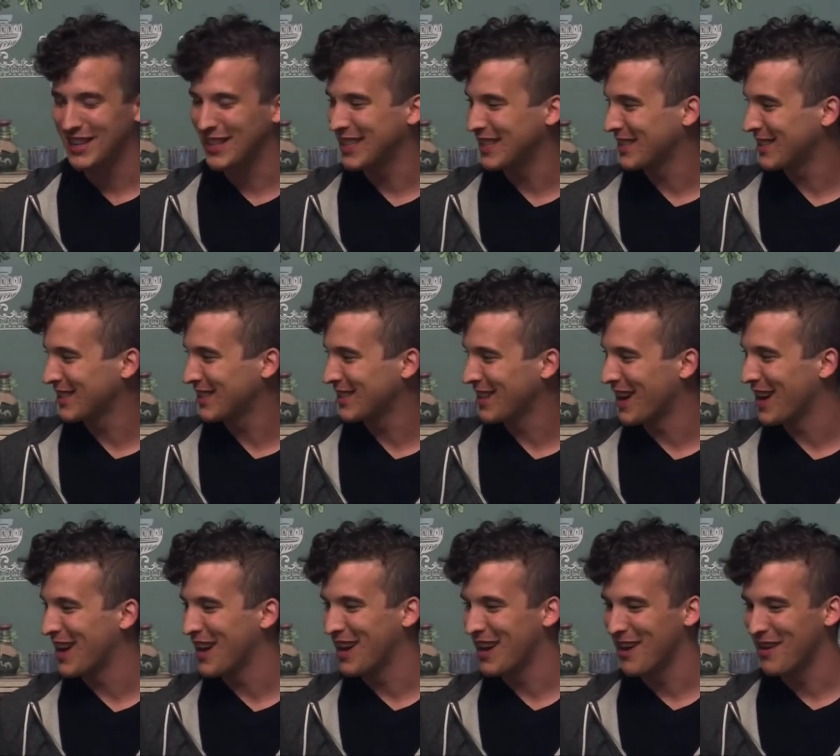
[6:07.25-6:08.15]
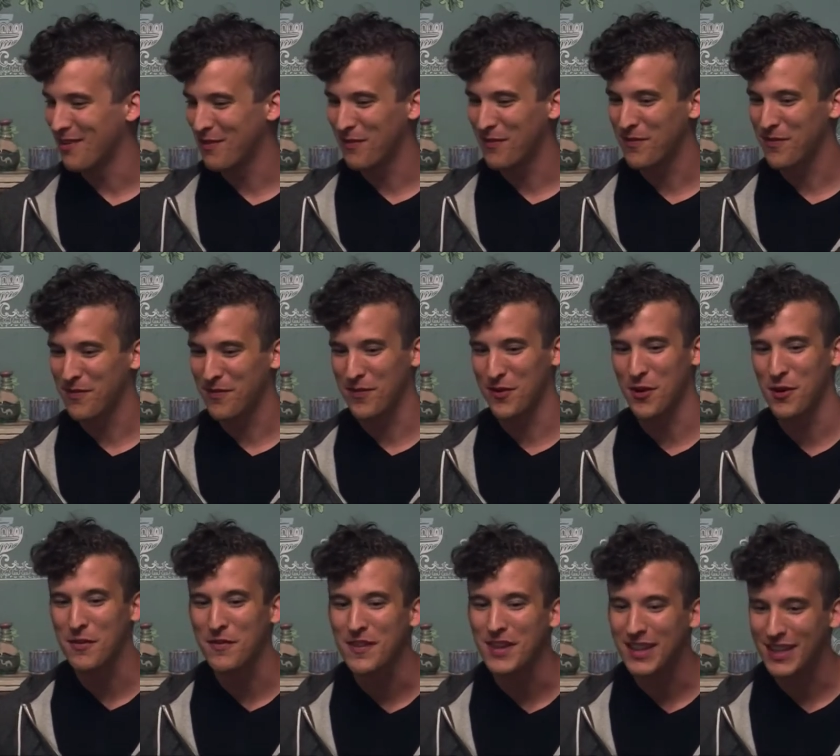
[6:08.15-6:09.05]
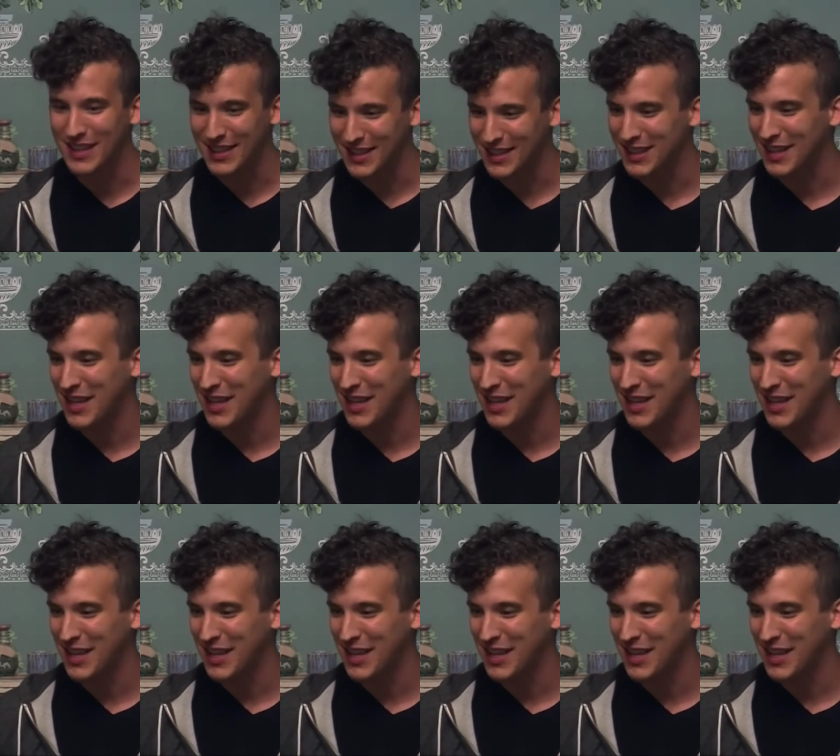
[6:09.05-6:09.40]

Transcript: this uh, fervid,